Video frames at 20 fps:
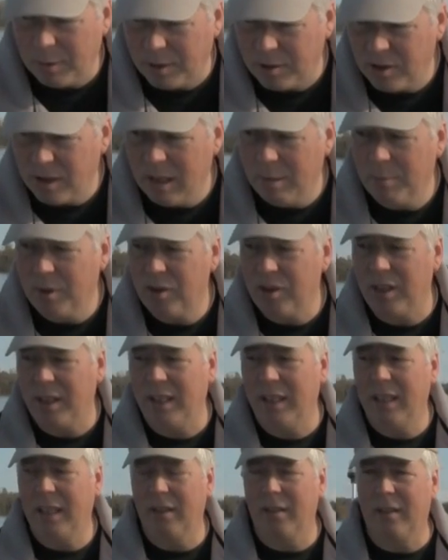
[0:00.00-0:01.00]
a chi
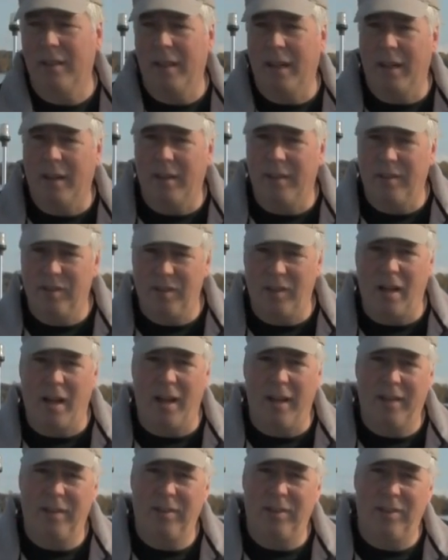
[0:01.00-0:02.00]
machine here and there in
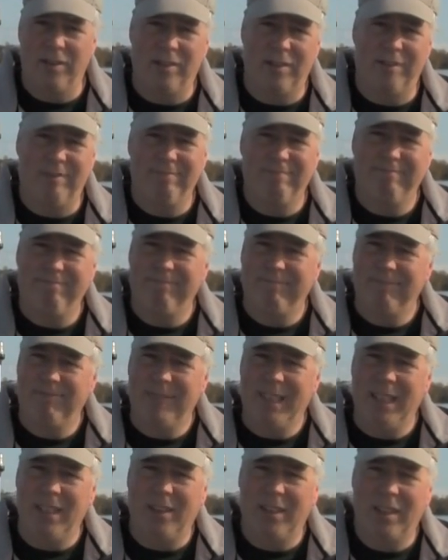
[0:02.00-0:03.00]
stock, just,
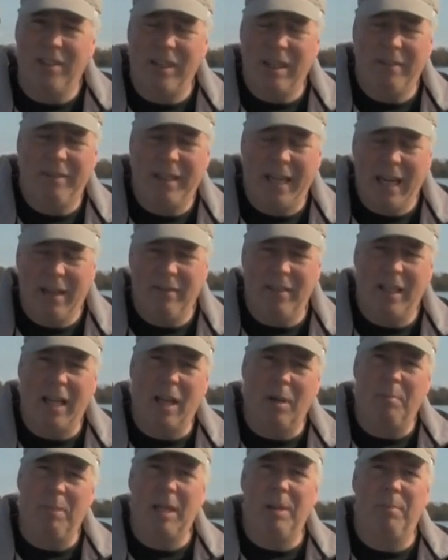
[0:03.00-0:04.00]
because they have a
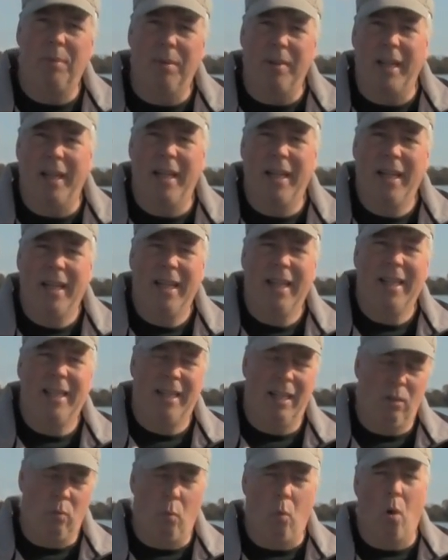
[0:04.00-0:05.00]
lot of people that
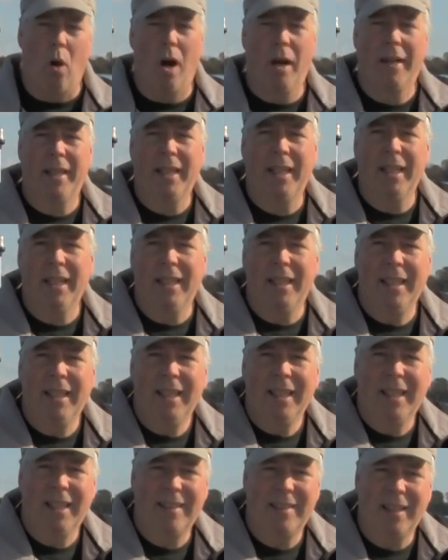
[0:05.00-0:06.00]
walk in
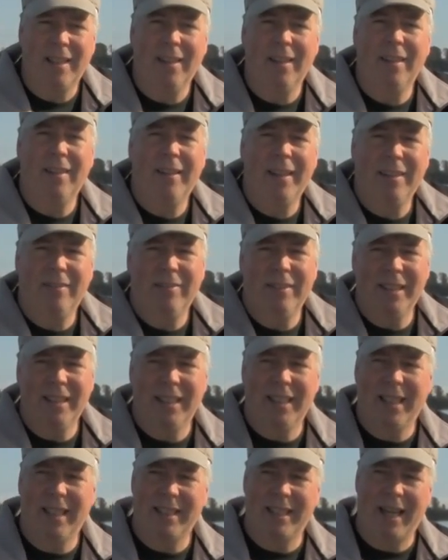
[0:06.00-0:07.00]
and say, oh, I'd
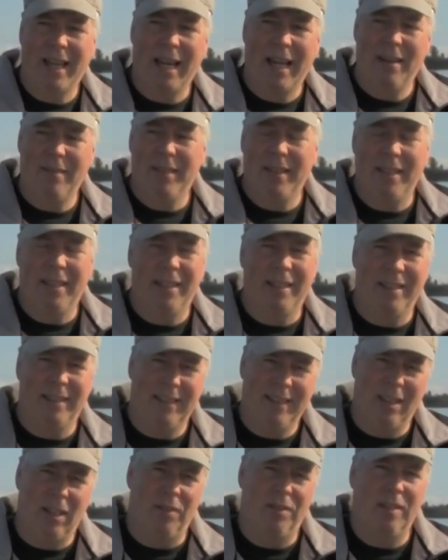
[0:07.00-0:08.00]
really like to have it.
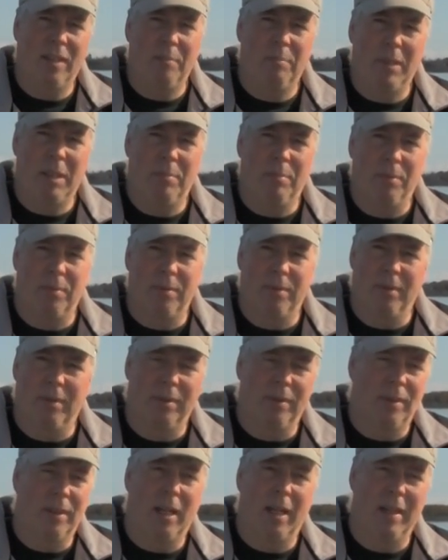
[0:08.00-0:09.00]
And, some people
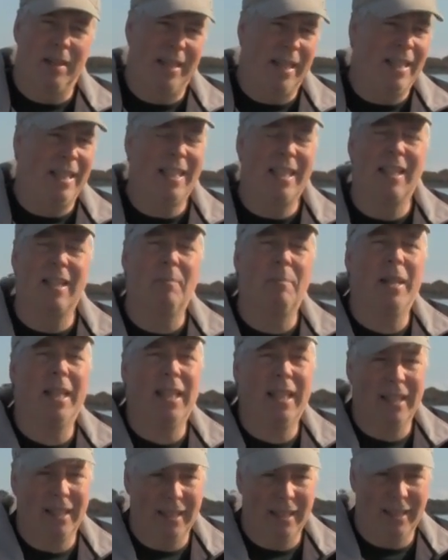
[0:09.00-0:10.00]
they need it
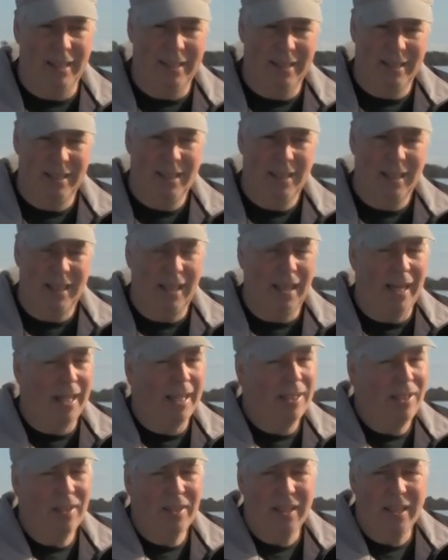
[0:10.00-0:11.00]
immediately,
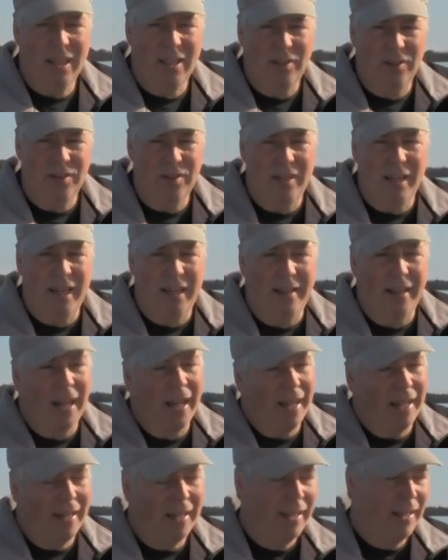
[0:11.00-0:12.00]
and you can understand
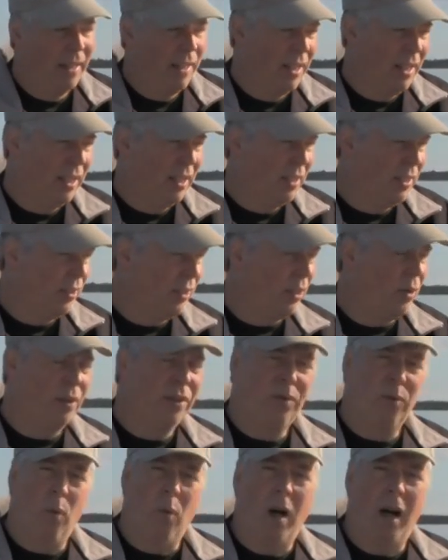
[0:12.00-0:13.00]
that. So
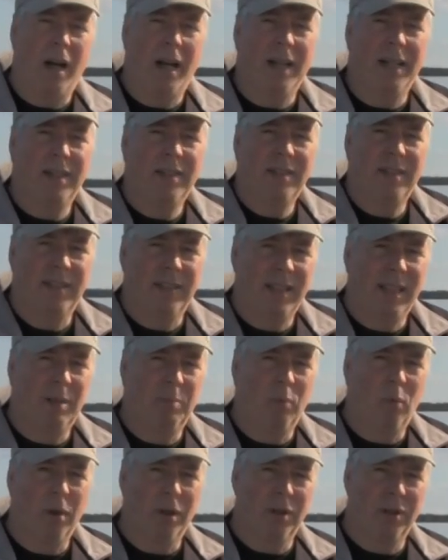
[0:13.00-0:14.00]
it's wise to
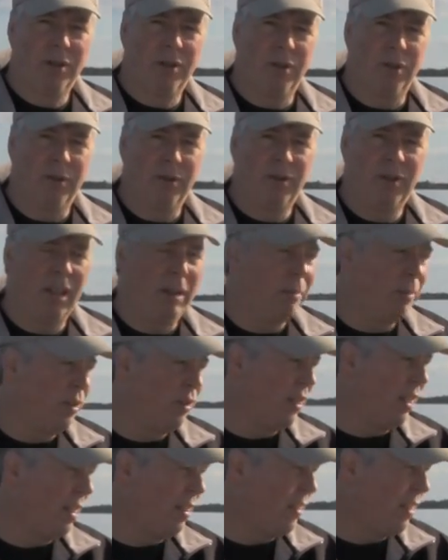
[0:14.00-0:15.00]
keep one or two chi
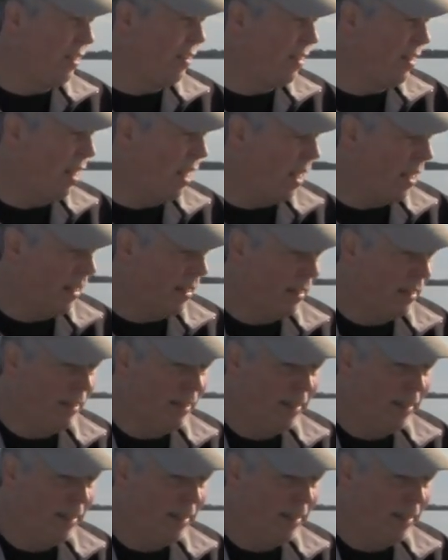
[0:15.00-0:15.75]
machines in stock,